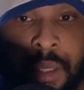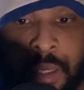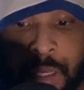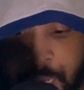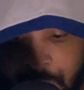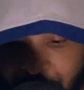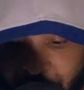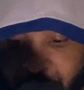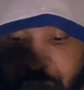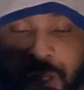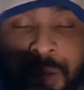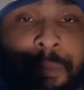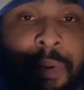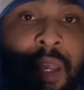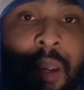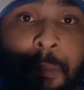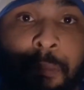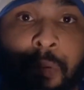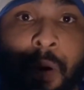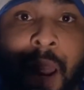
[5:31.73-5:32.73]
That shouldn't
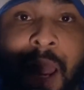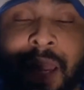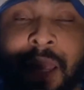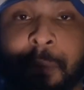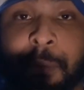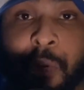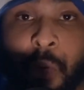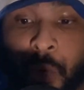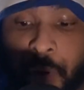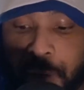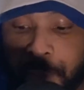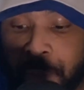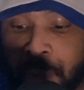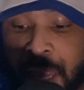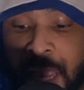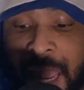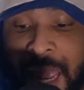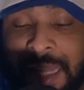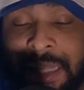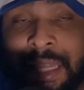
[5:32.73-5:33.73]
be a bragging point
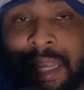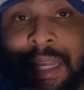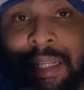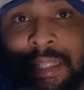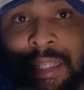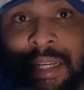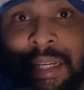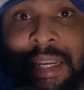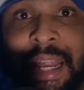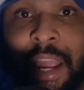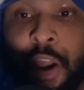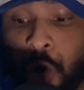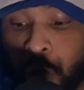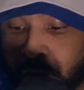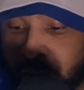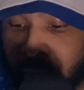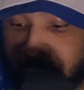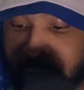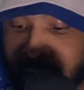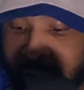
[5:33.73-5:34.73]
at the end of the day.
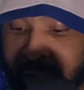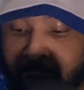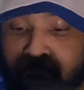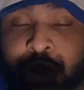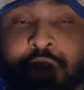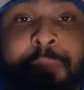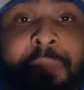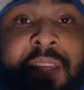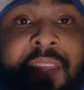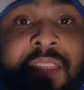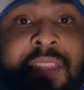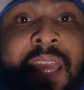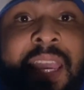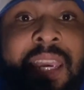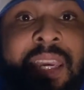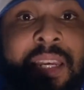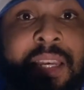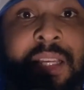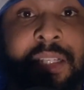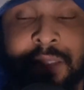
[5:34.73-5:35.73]
Ultimately, you should be
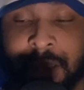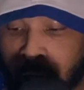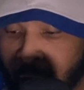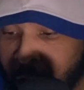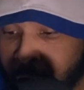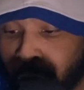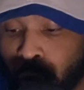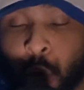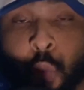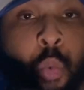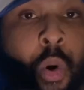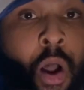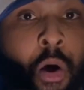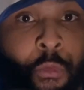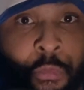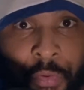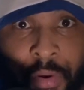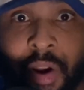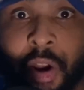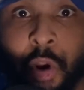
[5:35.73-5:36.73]
thanking us, you
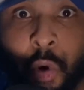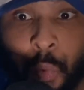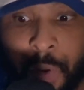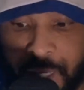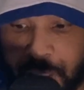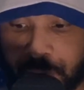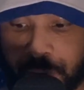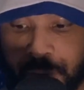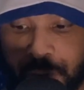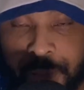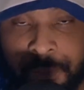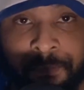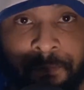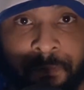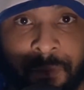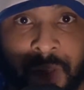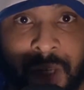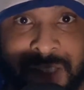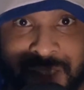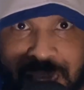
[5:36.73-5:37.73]
welfare queens,
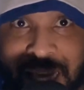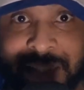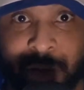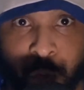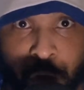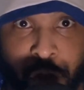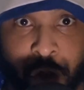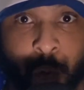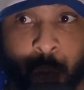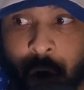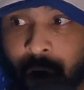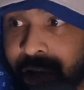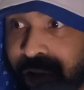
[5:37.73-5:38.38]
because that's what you are.